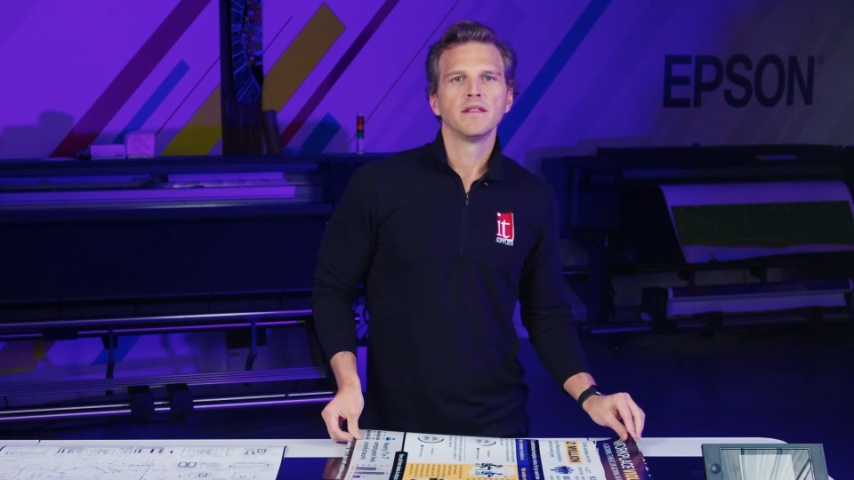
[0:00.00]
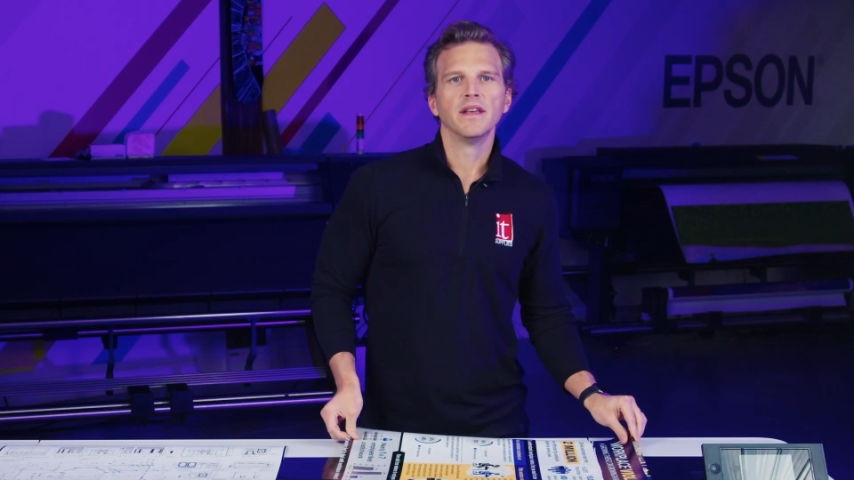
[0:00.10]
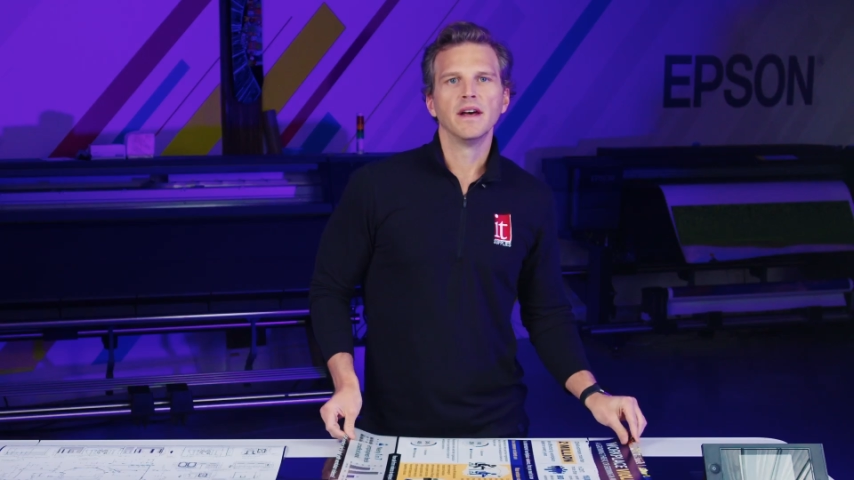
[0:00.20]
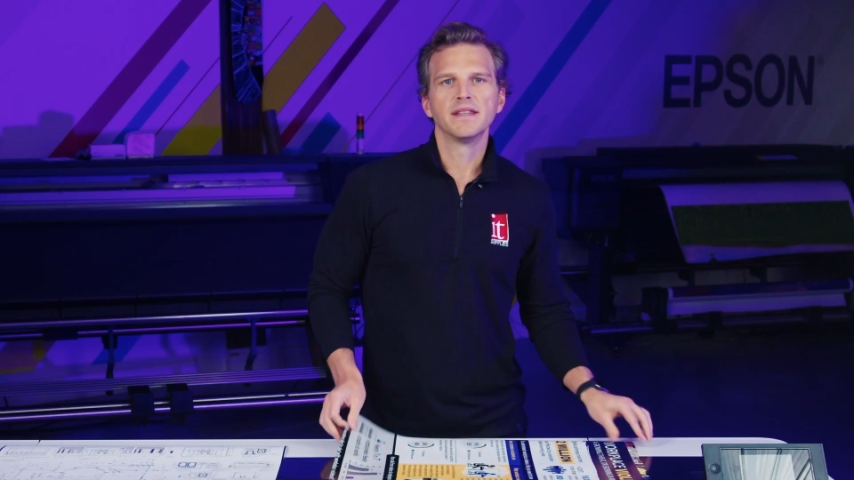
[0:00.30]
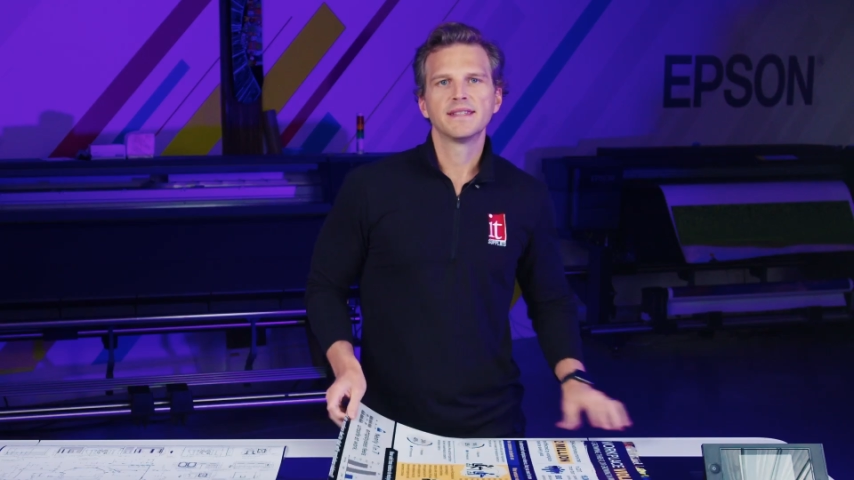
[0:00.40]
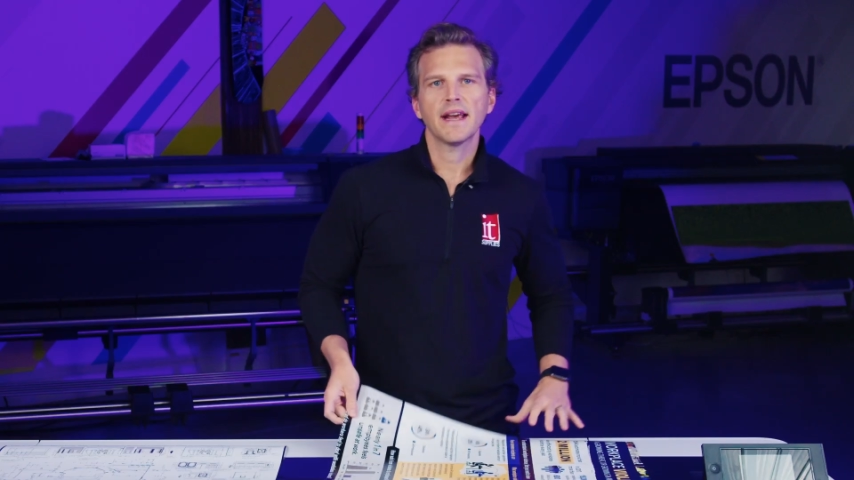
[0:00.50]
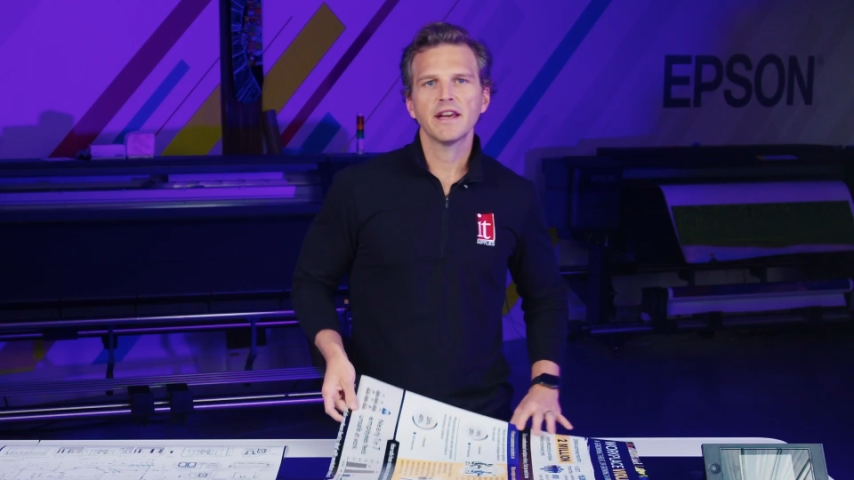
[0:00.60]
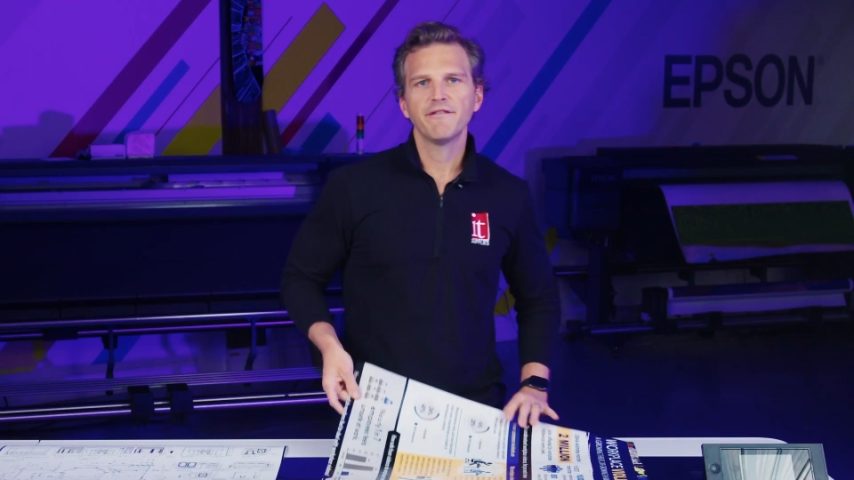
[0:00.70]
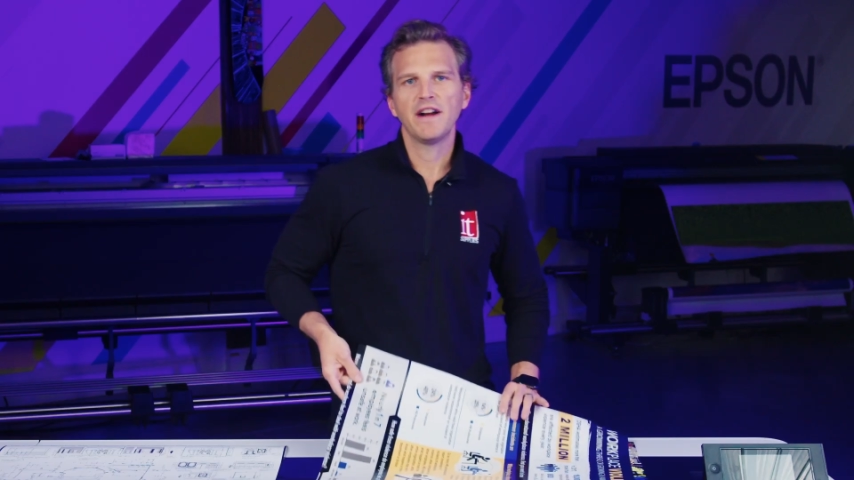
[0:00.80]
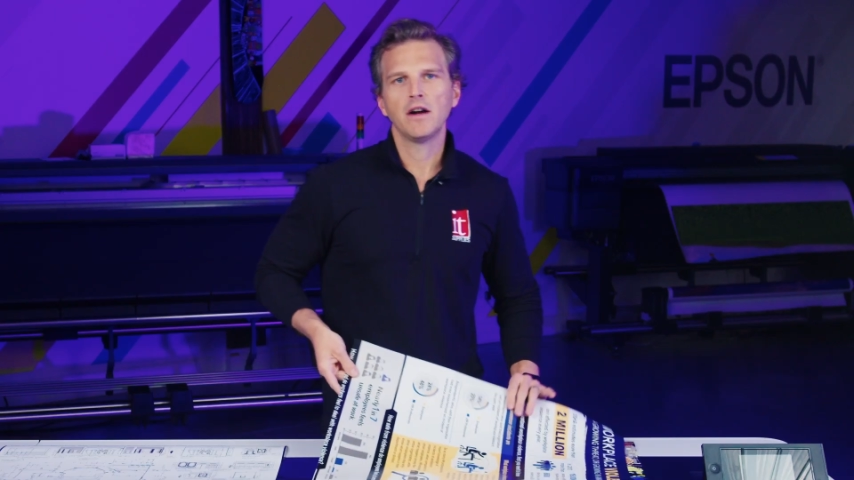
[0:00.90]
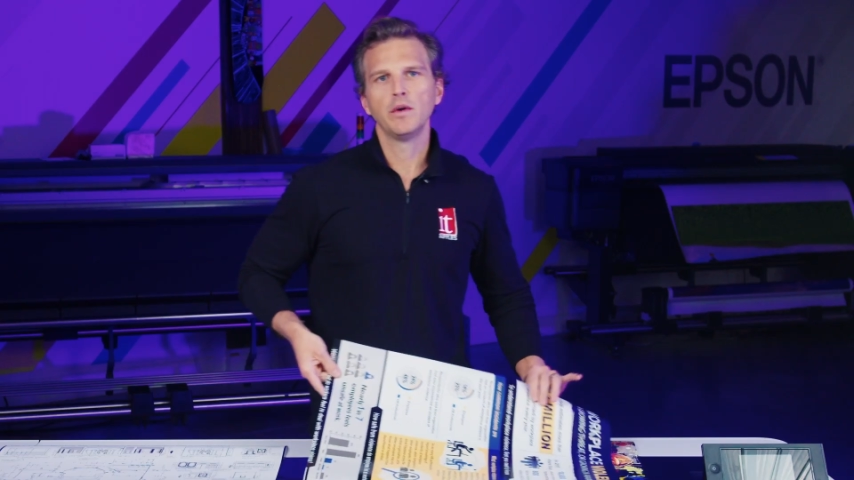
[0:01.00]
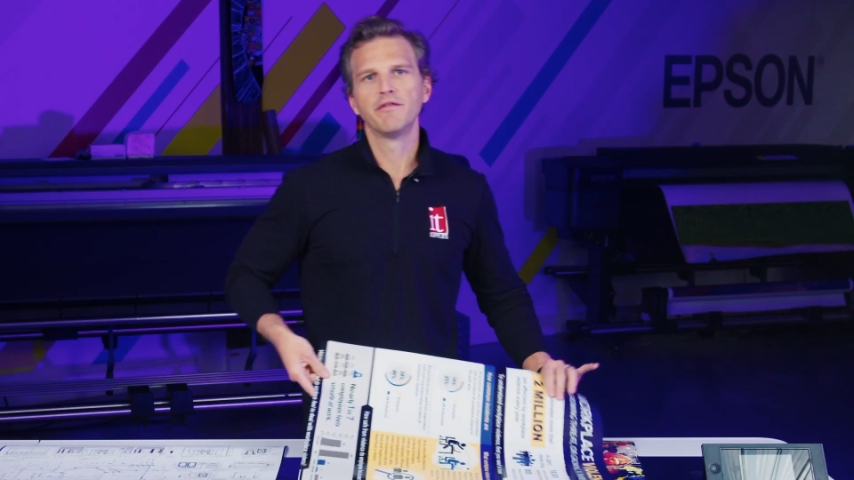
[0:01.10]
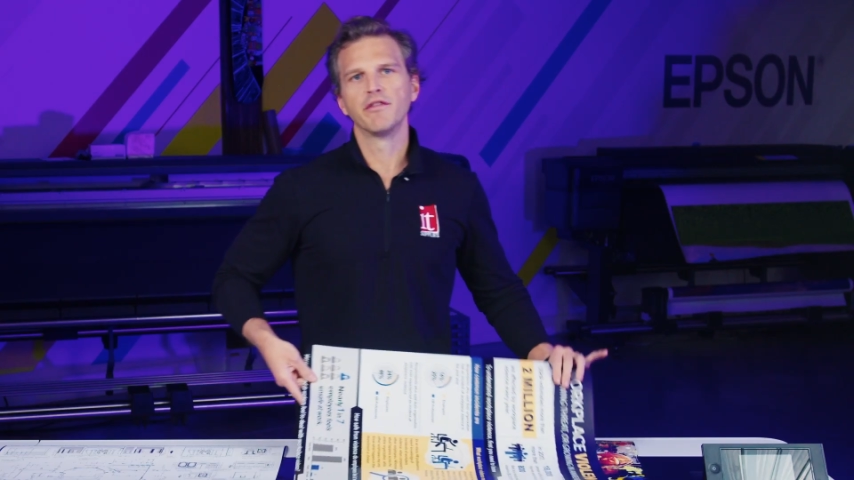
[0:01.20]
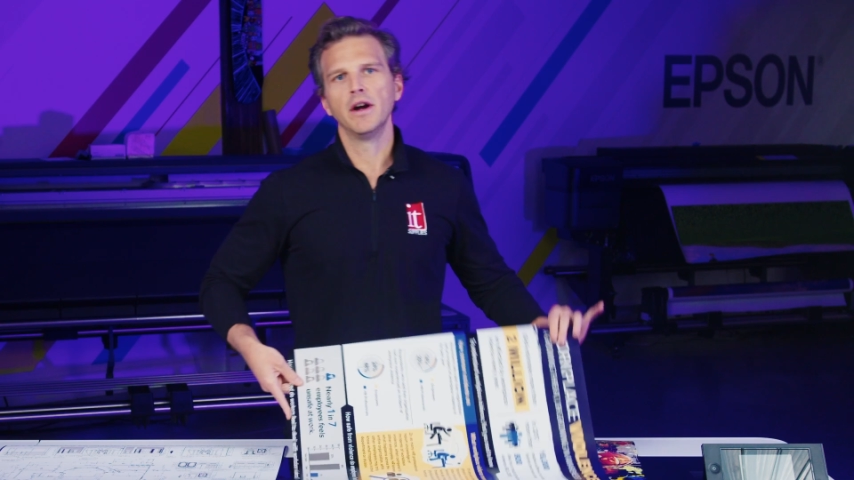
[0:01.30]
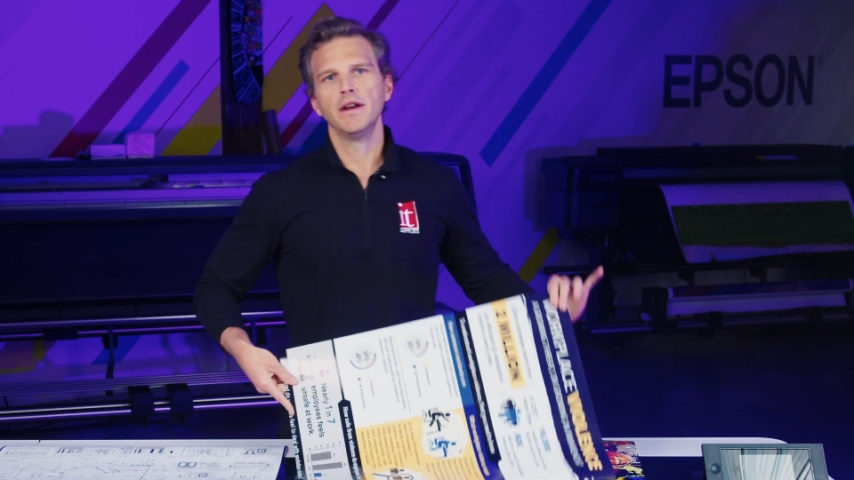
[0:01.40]
The second file
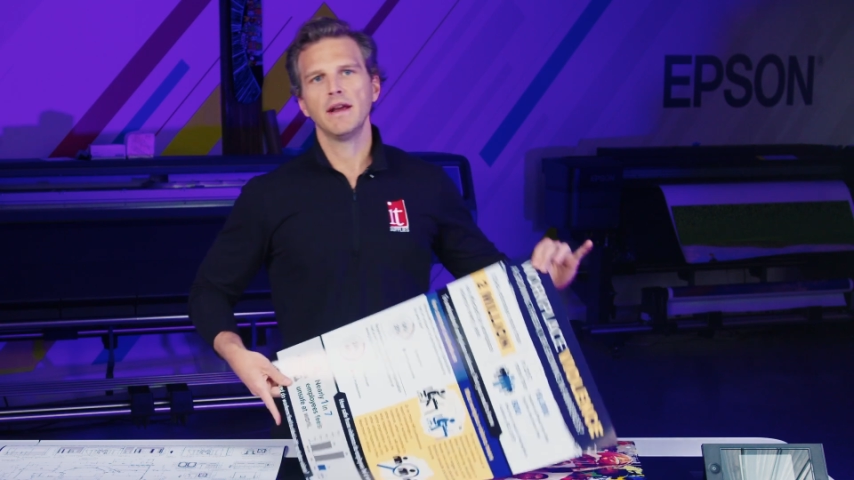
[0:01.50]
we've run